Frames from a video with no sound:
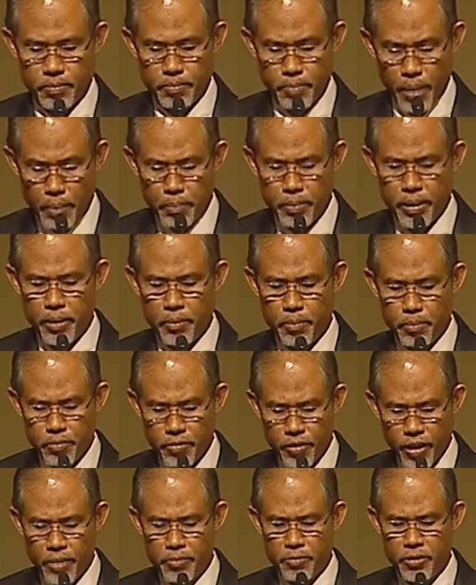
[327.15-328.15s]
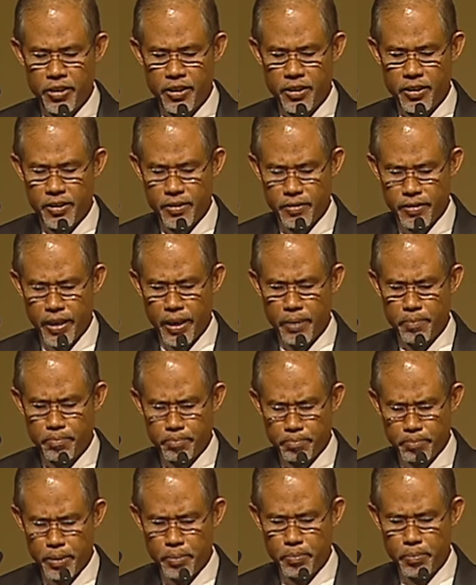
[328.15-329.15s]
public, private,
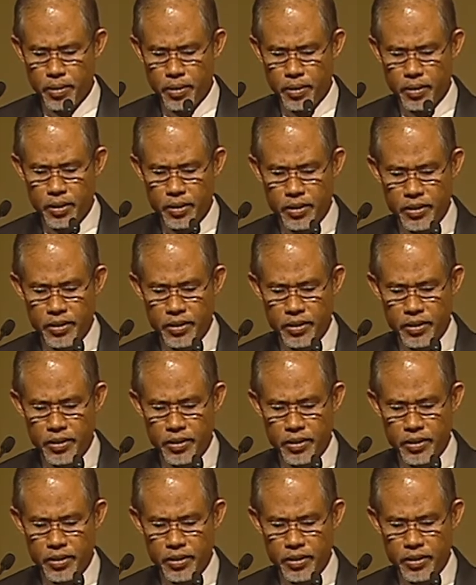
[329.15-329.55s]
sec people